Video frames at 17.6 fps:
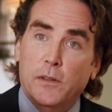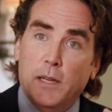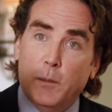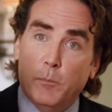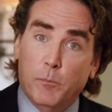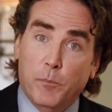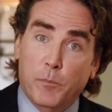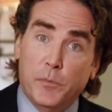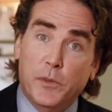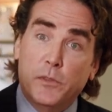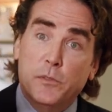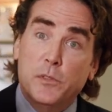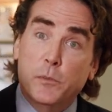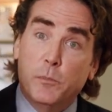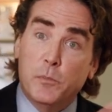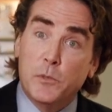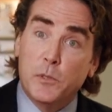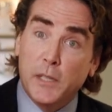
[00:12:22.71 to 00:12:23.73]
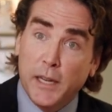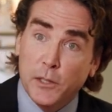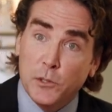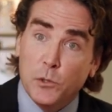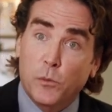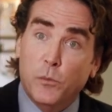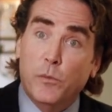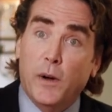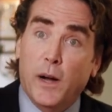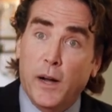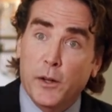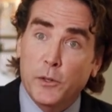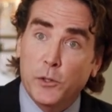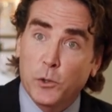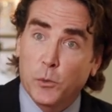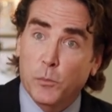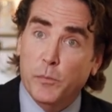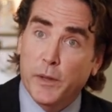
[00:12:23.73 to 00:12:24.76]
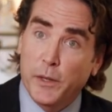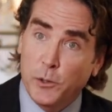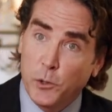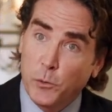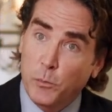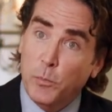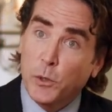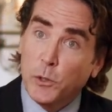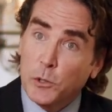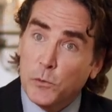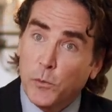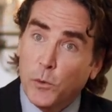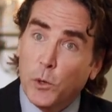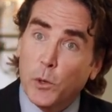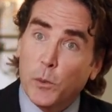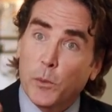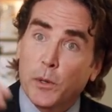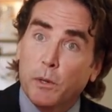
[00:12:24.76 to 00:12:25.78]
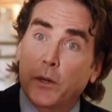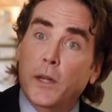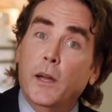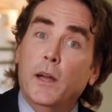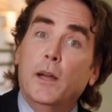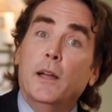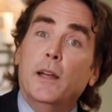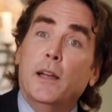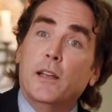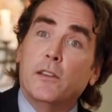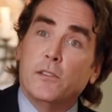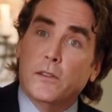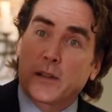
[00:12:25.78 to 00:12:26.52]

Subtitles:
that substantial volume that you push forward is